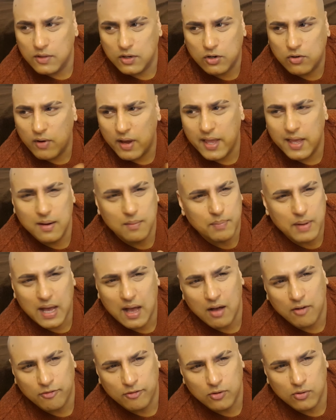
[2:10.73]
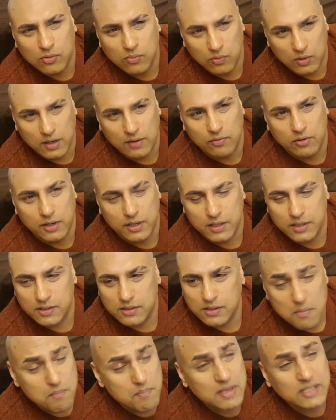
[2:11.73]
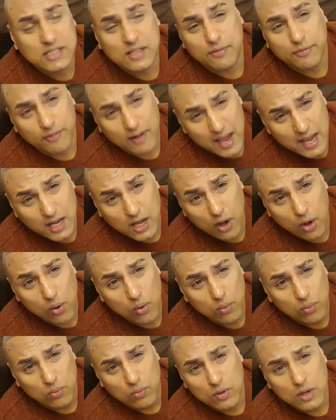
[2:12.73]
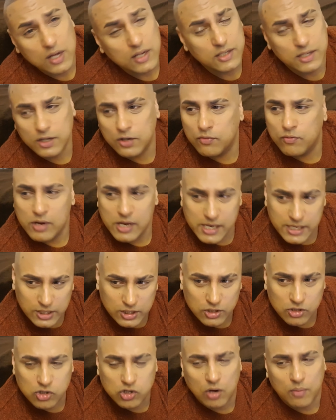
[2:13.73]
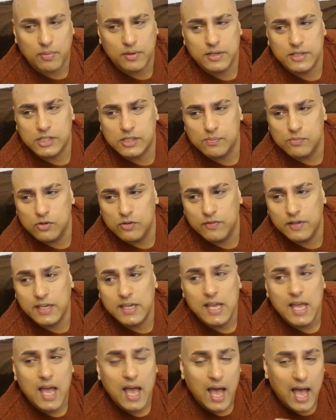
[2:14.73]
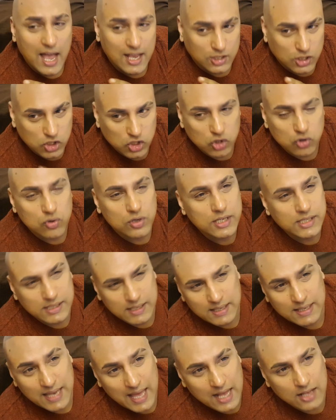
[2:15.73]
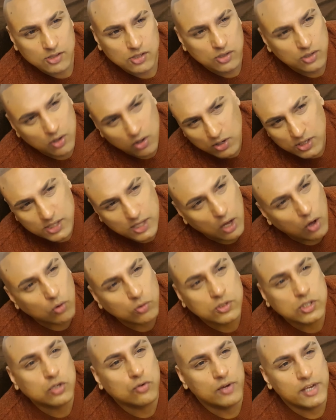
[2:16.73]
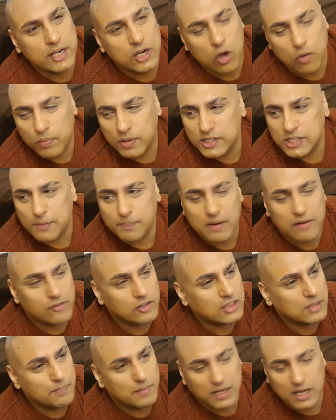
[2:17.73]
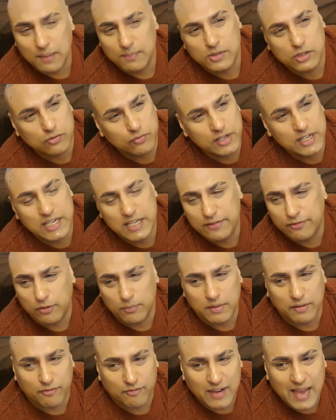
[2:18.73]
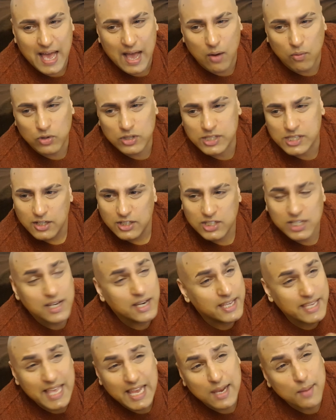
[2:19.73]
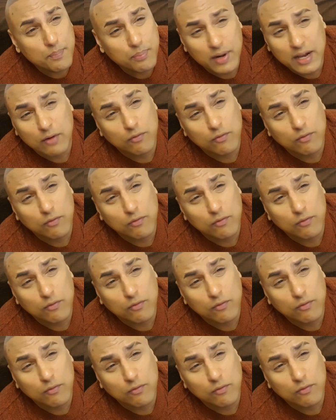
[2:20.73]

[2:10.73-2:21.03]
the Great and Powerful, whatever it is. Mr. Franco did a really good job in this movie. As soon as he lands on Oz, the whole screen opens up, everything becomes 3D, from the flowers to the yellow brick